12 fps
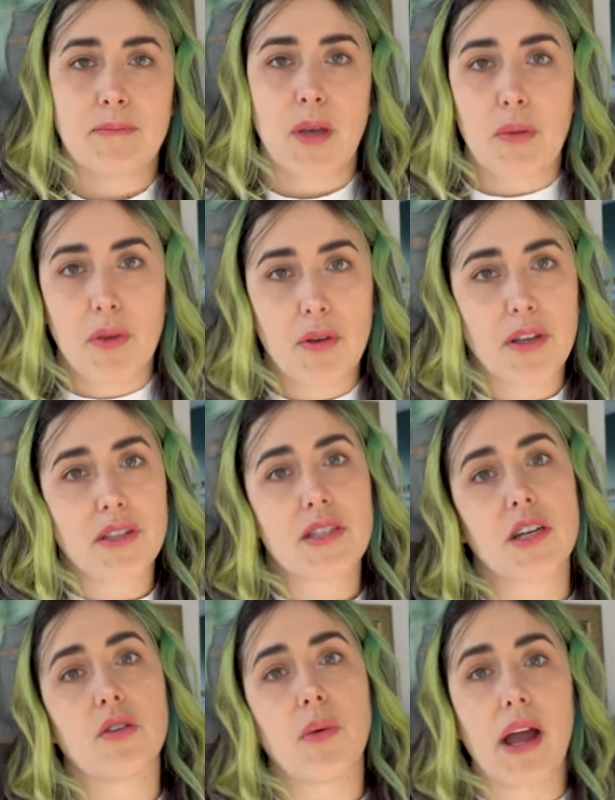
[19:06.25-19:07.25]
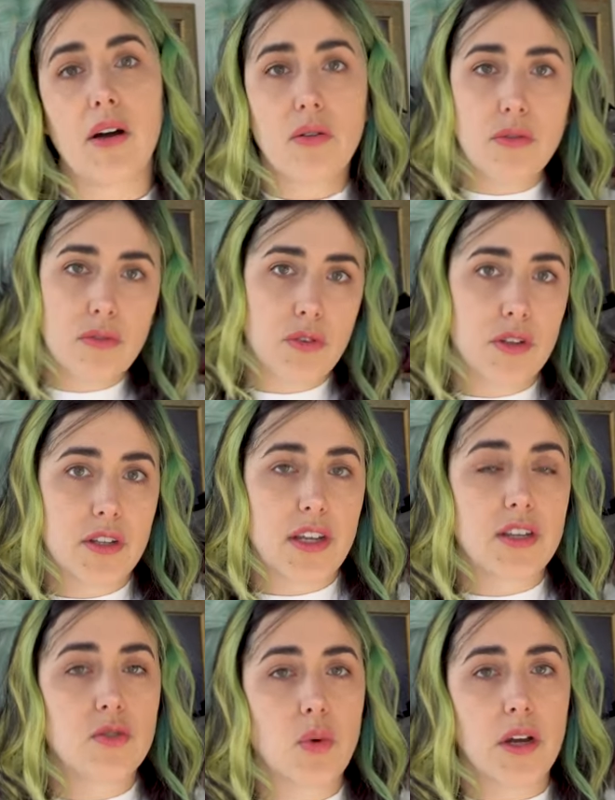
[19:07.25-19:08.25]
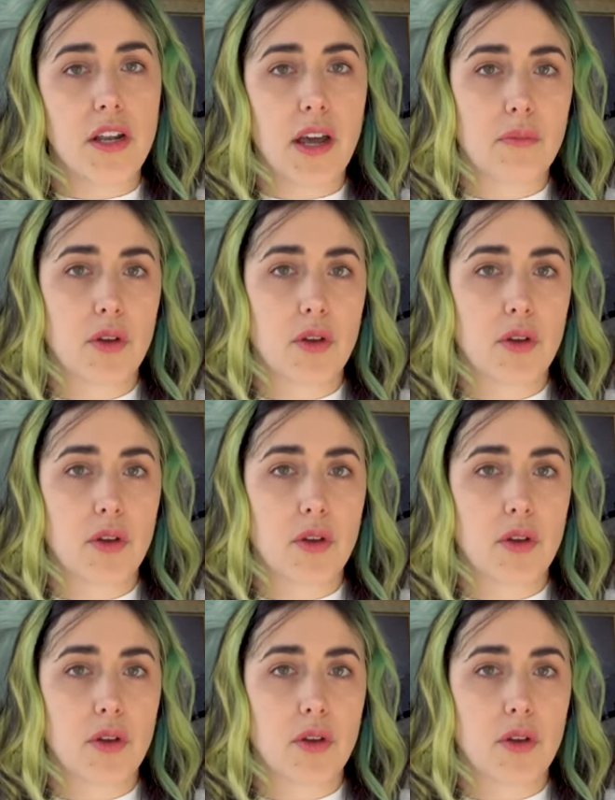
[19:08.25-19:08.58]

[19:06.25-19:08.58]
Maybe you can stick around for the next one.